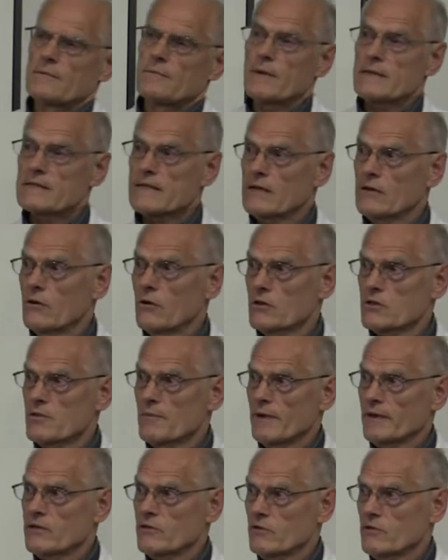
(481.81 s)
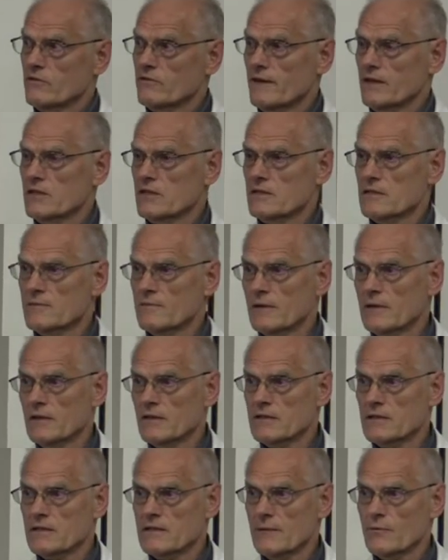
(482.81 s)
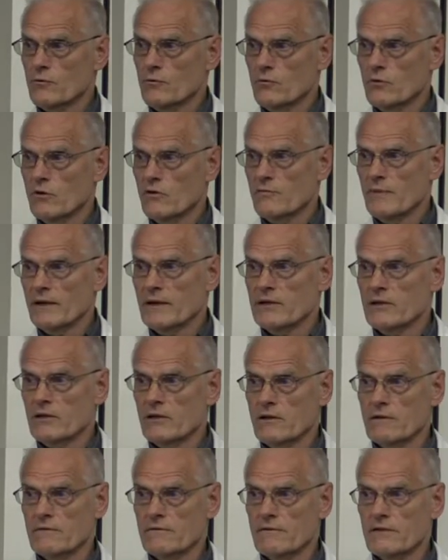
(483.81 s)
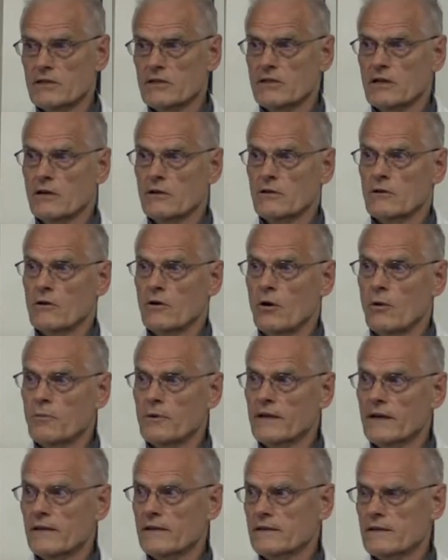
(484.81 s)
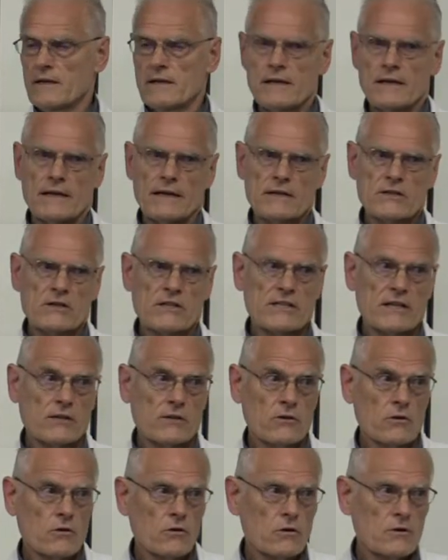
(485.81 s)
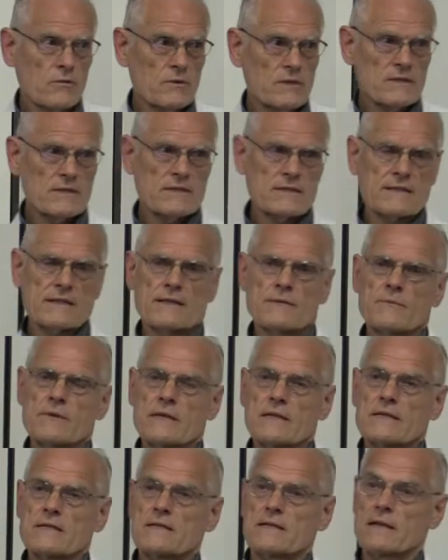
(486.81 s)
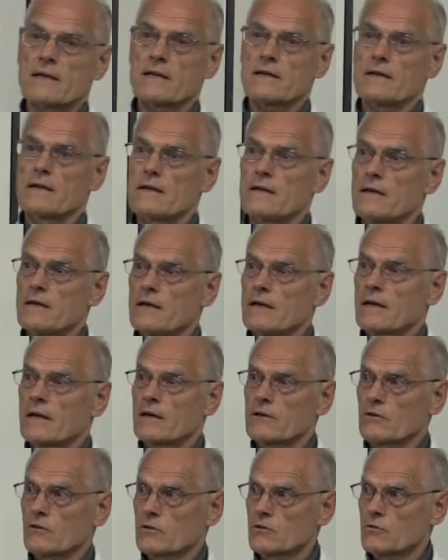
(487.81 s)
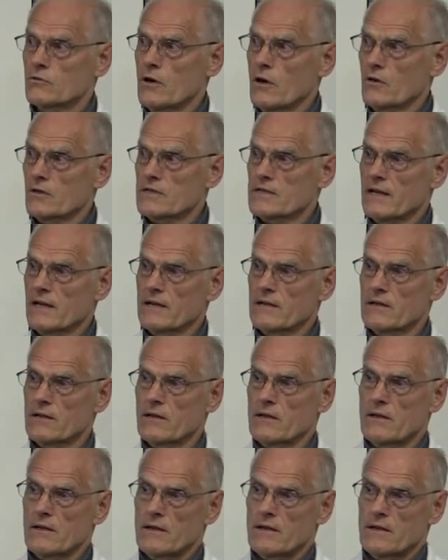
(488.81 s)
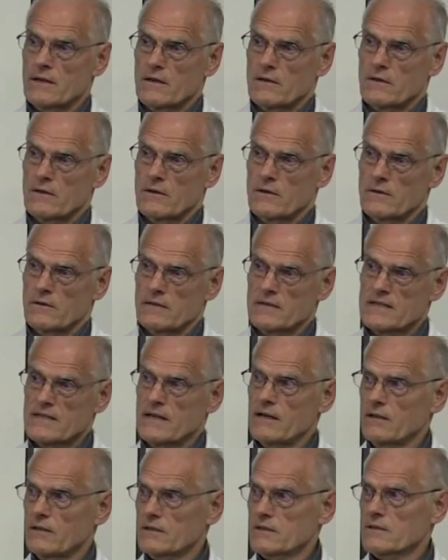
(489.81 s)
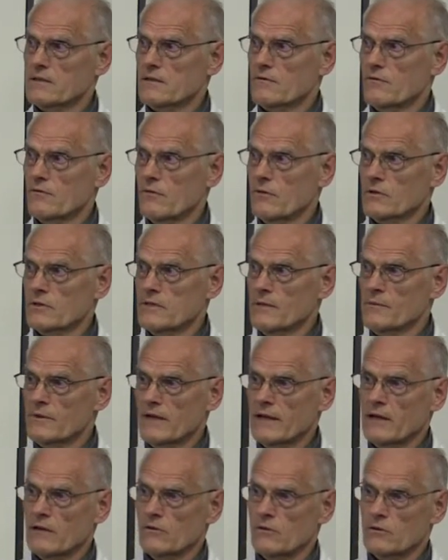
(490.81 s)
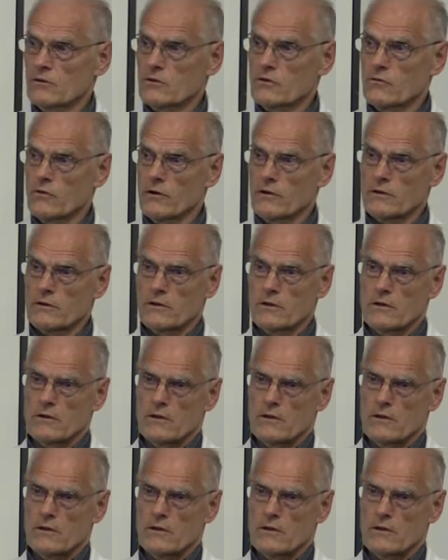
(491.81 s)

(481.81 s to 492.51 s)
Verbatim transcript: basically also bacterial infections, but it's a subgroup of bacteria which are obligate intracellular organisms. That means they cannot grow outside uh, the cells. For example, they cannot grow in